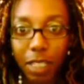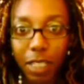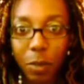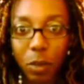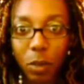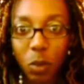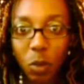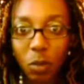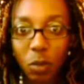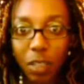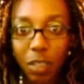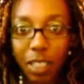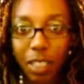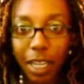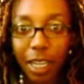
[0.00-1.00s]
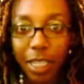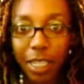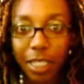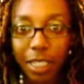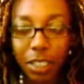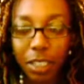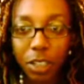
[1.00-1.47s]
I'm super
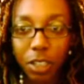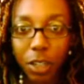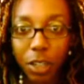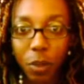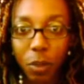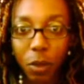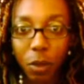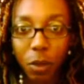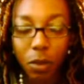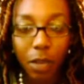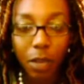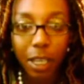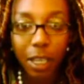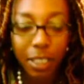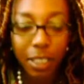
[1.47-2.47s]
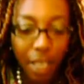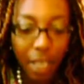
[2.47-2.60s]
excited to share this with you guys.